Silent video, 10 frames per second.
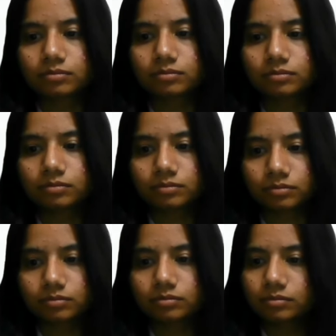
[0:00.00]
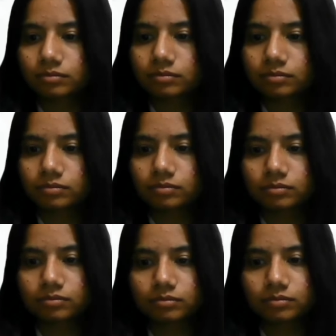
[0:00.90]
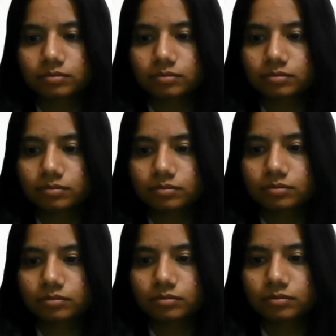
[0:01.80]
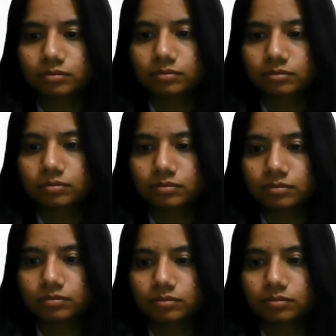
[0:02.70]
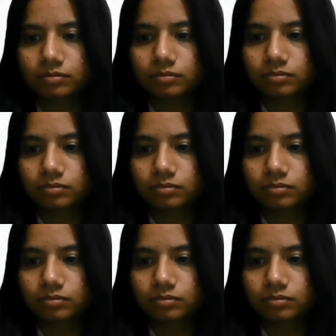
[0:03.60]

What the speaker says: This person isn't speaking.